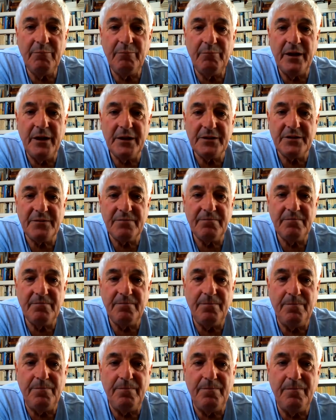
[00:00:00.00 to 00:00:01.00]
but
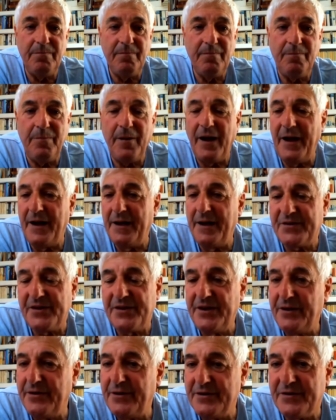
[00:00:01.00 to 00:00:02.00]
by a
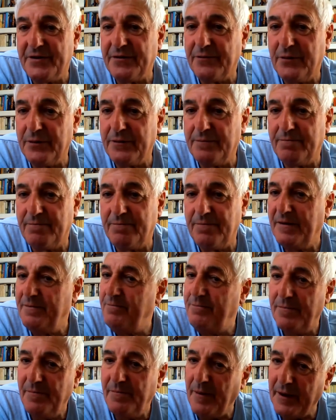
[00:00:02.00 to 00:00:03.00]
series of
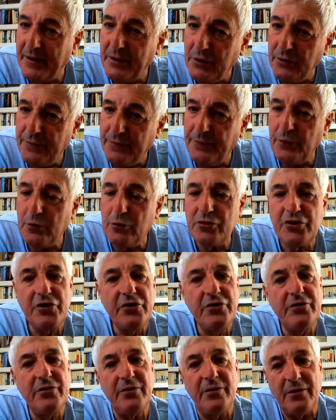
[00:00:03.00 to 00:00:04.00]
by good
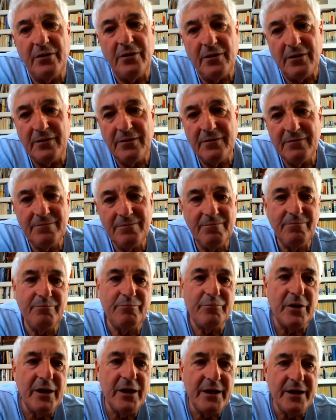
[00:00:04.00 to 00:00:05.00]
fortune or
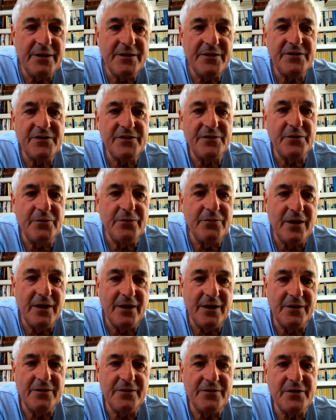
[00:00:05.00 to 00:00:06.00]
brilliance, who
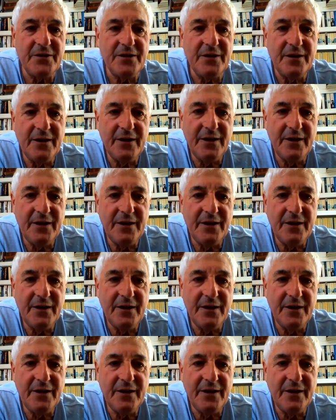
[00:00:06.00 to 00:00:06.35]
knows,